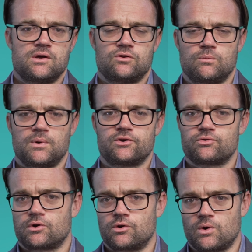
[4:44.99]
to make
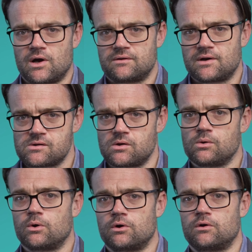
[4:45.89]
sure you contact a
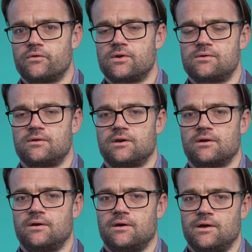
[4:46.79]
lawyer that's
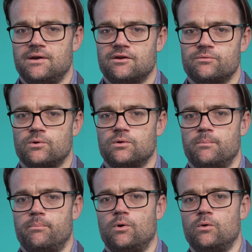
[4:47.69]
an
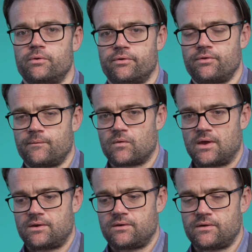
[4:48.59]
expert both
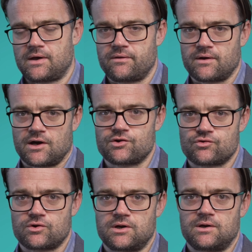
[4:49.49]
in the
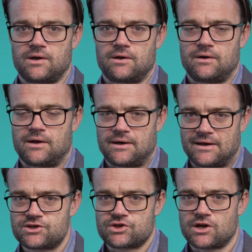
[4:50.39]
country, in
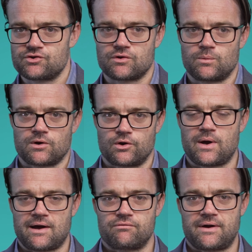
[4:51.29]
each country where you
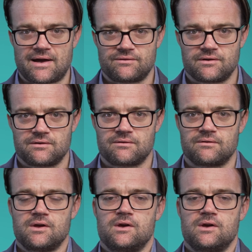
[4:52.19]
have assets,